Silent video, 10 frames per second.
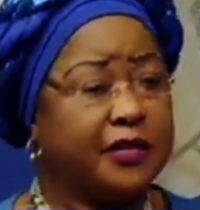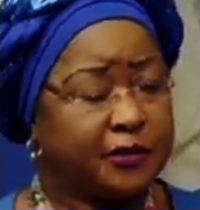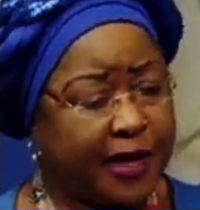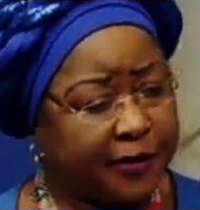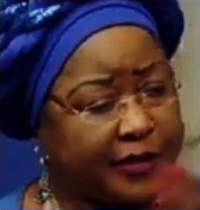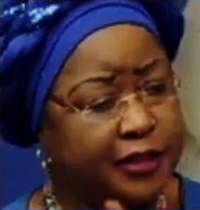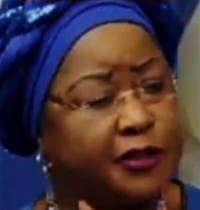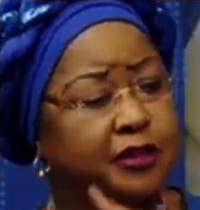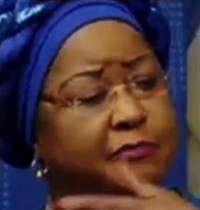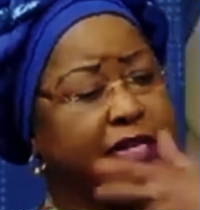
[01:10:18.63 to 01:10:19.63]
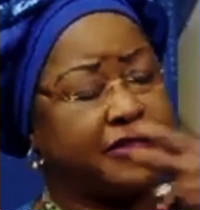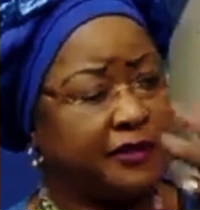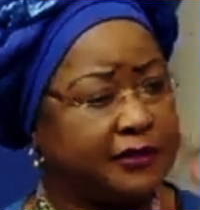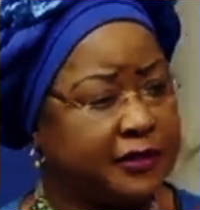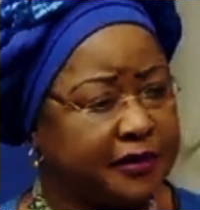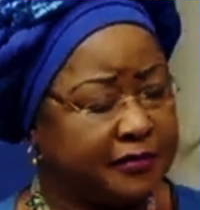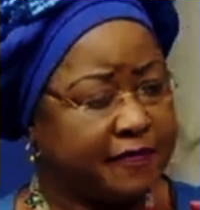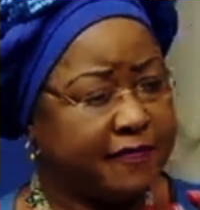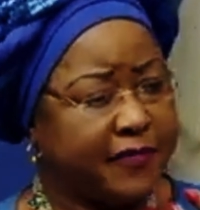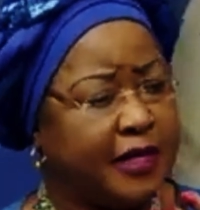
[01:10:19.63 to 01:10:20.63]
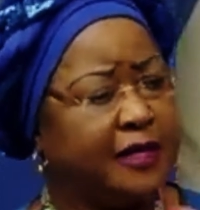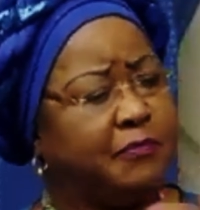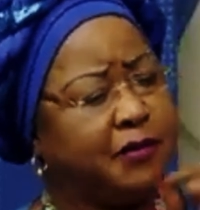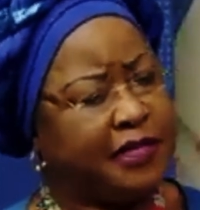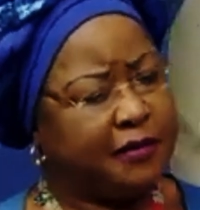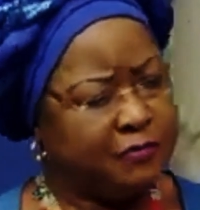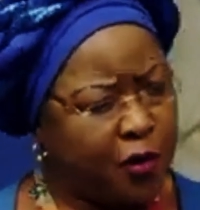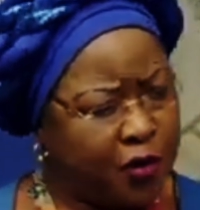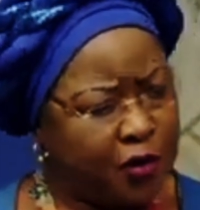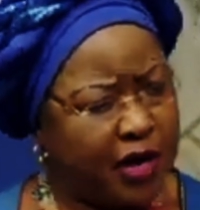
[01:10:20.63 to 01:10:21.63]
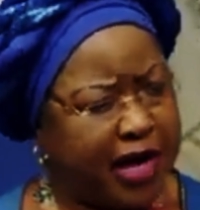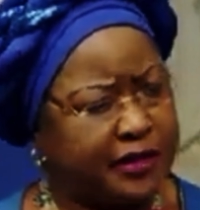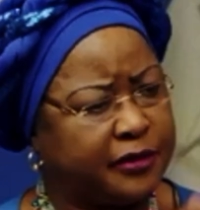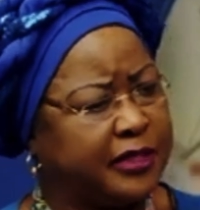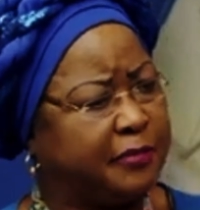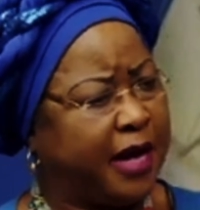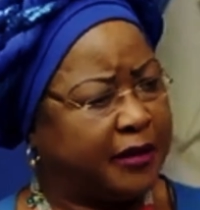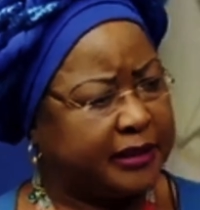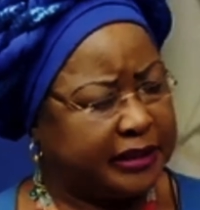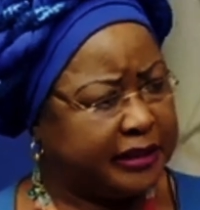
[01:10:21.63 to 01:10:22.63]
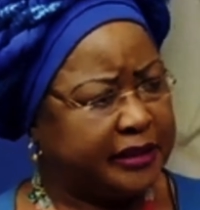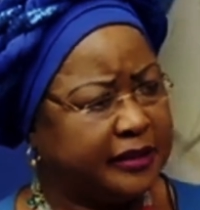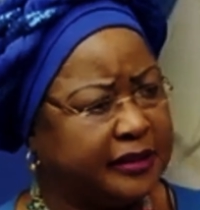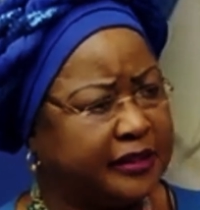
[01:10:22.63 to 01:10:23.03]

So I continued my travels, but the more I thought about it,